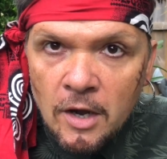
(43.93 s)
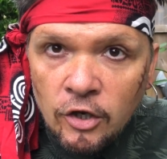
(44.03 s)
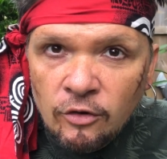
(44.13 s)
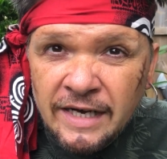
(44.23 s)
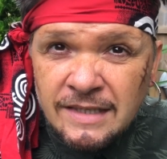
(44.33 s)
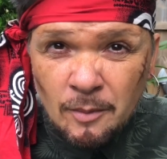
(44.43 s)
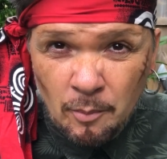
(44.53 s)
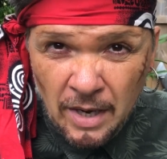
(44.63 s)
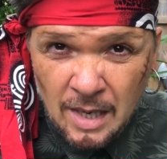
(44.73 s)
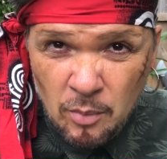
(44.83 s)
You need some
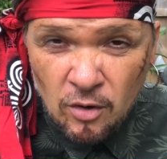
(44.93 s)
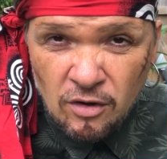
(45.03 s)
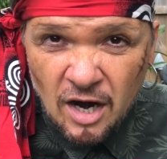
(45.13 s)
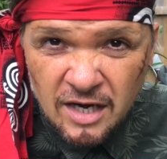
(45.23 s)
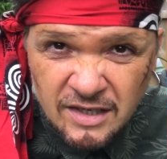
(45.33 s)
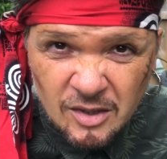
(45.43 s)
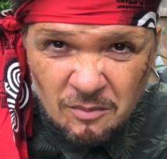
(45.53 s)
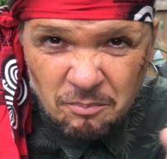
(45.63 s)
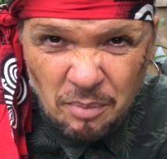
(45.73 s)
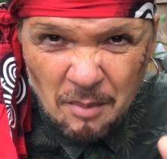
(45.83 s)
paper and
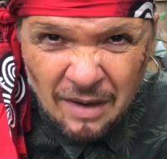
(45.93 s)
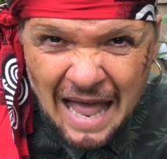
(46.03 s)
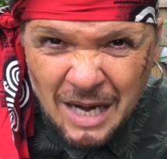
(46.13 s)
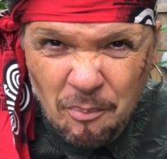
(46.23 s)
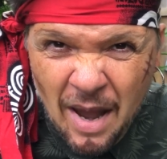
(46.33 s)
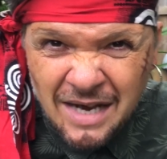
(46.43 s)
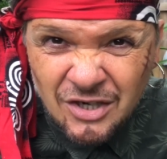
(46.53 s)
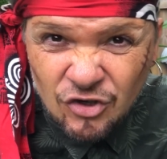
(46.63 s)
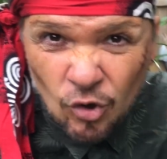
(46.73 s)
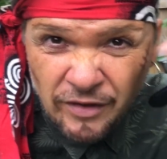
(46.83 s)
a black pen to
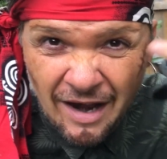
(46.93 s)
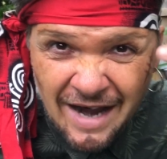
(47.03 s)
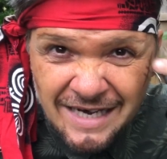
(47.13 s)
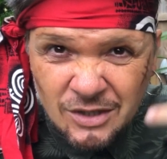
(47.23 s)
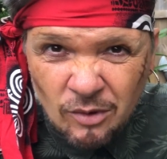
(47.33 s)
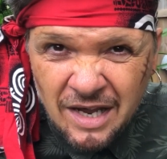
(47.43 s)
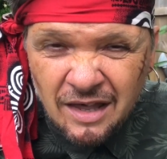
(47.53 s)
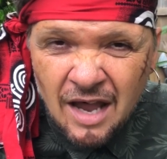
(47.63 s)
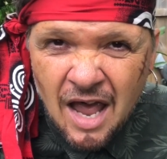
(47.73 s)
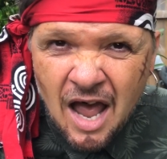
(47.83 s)
draw the eyes with,
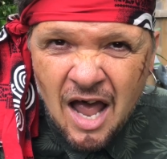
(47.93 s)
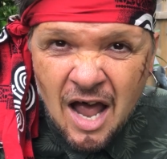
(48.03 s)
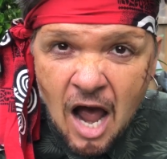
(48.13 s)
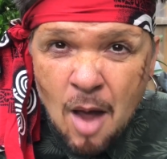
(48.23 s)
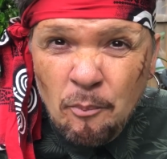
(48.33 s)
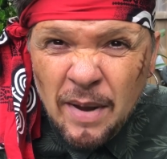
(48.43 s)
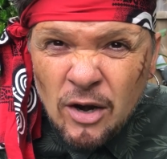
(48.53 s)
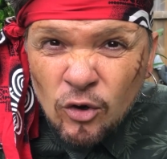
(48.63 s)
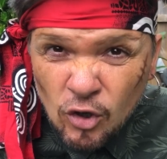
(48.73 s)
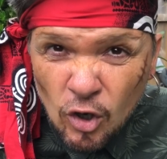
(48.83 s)
a bit
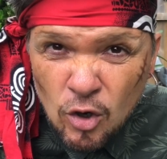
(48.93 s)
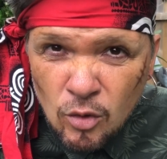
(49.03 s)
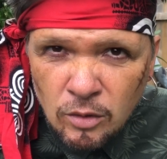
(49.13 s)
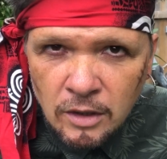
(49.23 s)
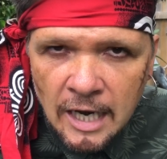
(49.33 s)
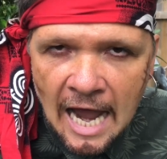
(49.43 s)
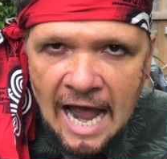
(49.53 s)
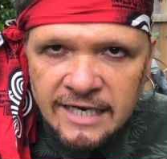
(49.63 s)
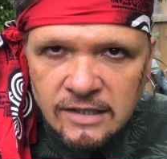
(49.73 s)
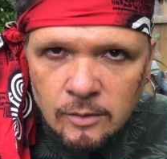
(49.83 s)
of glue,
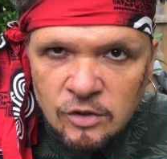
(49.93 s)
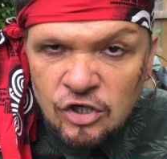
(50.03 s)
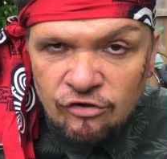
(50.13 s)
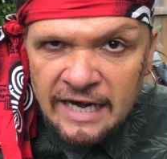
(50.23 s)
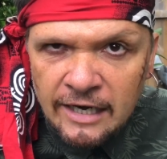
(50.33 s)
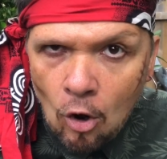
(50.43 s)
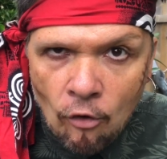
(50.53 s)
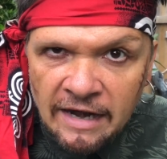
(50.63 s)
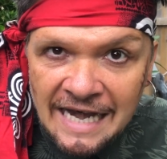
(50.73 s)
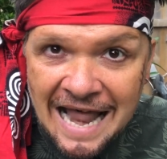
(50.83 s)
and some string or
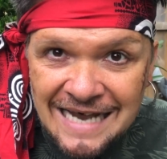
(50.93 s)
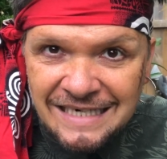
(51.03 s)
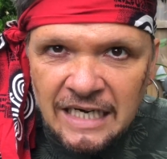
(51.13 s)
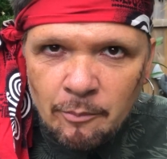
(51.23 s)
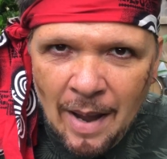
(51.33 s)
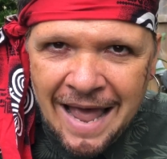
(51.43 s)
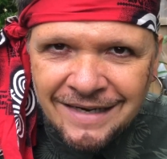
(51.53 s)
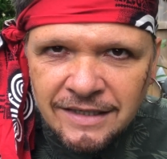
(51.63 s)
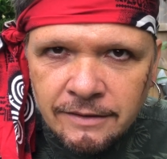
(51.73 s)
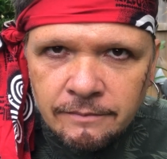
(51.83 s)
an elastic band.